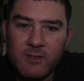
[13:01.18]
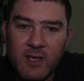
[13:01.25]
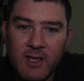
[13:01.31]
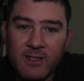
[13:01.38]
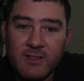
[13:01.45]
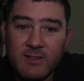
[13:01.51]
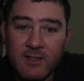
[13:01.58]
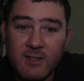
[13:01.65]

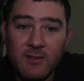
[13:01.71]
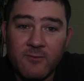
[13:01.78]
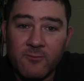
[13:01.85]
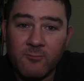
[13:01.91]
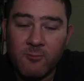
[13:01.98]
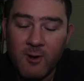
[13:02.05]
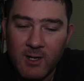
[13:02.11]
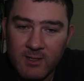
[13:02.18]
SD
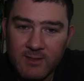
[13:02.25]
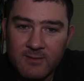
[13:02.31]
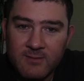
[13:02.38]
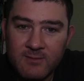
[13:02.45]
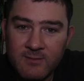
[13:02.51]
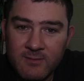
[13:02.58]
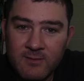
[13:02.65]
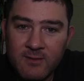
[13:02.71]
of
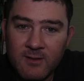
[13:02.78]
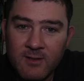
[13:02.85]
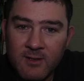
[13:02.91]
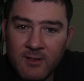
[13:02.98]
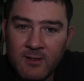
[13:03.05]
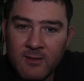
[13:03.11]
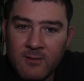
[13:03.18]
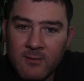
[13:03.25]
1,
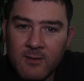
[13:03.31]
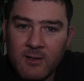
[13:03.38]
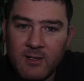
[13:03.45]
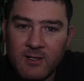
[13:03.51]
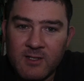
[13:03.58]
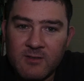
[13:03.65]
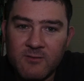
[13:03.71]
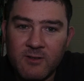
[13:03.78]
an
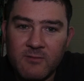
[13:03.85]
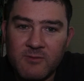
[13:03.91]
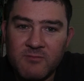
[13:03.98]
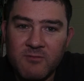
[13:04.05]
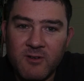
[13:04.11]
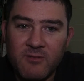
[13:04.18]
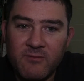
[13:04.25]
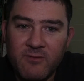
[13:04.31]
extreme
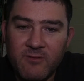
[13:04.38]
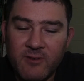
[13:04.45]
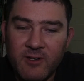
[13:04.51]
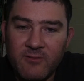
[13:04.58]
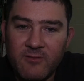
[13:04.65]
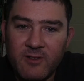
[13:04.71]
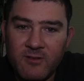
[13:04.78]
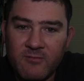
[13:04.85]
spread of 3
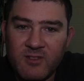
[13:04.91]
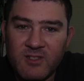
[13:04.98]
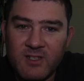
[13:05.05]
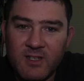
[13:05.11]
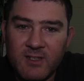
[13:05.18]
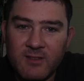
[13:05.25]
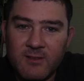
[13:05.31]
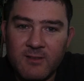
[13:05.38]
feet per
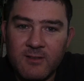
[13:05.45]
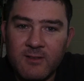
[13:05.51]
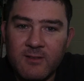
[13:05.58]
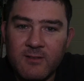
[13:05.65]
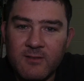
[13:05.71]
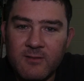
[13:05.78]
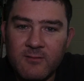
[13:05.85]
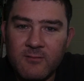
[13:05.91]
second,
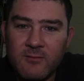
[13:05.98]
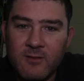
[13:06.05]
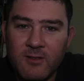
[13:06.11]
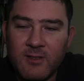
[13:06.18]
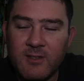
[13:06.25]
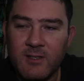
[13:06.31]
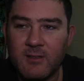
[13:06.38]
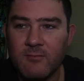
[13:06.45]
I
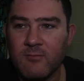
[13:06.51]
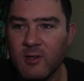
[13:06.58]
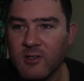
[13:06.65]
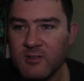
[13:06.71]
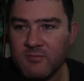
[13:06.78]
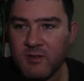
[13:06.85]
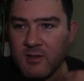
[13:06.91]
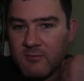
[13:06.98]
think
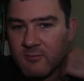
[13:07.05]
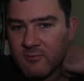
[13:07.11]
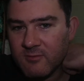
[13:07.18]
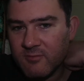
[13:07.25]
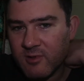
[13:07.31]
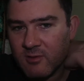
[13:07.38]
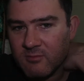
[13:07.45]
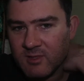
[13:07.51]
most people
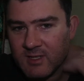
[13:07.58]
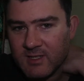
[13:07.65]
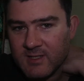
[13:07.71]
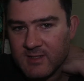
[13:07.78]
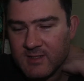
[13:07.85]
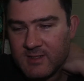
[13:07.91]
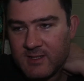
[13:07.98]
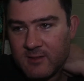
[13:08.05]
would probably
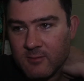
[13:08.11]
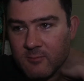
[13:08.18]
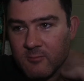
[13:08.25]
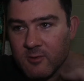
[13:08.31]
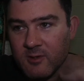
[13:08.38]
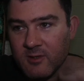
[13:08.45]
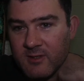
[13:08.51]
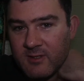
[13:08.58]
consider
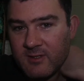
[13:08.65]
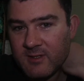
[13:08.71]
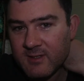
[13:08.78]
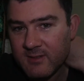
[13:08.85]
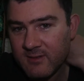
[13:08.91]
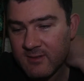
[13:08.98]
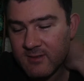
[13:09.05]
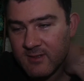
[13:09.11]
worth it
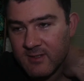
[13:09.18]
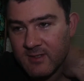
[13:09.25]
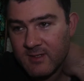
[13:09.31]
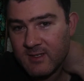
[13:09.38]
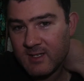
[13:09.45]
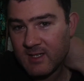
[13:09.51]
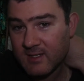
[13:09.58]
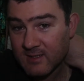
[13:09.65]

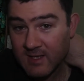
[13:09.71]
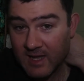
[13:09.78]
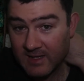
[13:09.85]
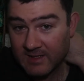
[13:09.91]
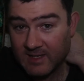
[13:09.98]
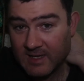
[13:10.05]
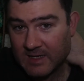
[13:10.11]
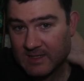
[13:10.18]
in
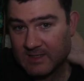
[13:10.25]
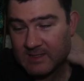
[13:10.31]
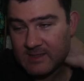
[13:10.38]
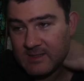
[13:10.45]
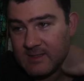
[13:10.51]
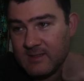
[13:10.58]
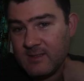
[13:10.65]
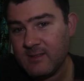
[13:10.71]
that
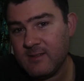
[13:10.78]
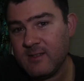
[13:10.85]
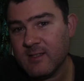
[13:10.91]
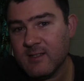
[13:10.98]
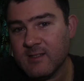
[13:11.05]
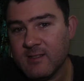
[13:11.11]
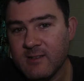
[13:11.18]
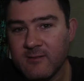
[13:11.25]
case,
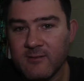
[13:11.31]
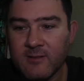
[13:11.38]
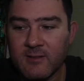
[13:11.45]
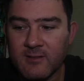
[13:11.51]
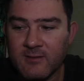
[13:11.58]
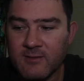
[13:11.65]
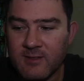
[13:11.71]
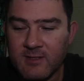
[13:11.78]
considering
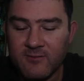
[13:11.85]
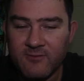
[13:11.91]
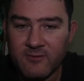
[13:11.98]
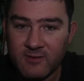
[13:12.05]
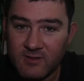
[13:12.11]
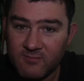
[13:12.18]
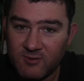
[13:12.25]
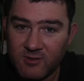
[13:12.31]
the
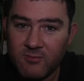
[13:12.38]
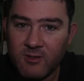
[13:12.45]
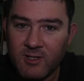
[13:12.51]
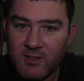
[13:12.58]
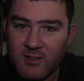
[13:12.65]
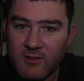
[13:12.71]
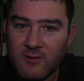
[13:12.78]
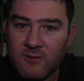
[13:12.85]
difference
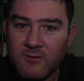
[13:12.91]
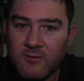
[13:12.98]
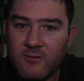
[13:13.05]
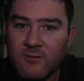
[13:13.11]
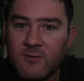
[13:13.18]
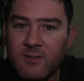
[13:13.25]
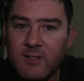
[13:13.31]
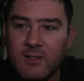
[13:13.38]
between the two
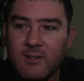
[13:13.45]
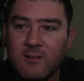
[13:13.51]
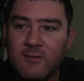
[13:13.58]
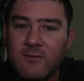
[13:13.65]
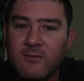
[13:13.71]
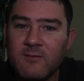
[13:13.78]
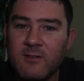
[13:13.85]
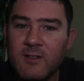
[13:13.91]
in
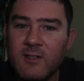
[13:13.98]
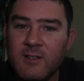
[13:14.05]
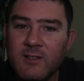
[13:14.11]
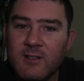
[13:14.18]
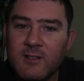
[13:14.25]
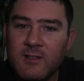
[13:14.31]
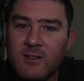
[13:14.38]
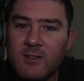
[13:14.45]

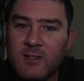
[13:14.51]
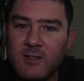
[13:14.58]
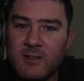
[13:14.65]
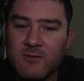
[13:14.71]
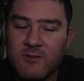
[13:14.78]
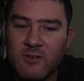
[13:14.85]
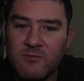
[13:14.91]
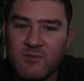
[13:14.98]

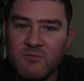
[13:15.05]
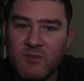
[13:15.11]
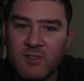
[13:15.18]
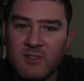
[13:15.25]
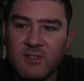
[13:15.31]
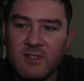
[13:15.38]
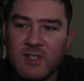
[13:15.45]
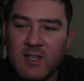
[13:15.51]
extreme spread
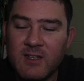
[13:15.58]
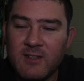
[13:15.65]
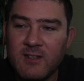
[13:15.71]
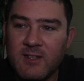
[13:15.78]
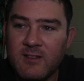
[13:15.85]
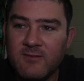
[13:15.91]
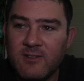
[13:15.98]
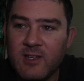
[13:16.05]
and standard
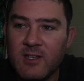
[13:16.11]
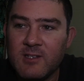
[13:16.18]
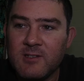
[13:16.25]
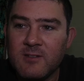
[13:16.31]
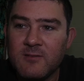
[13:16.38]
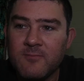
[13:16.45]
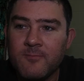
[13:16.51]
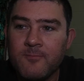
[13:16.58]

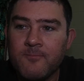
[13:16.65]
deviation.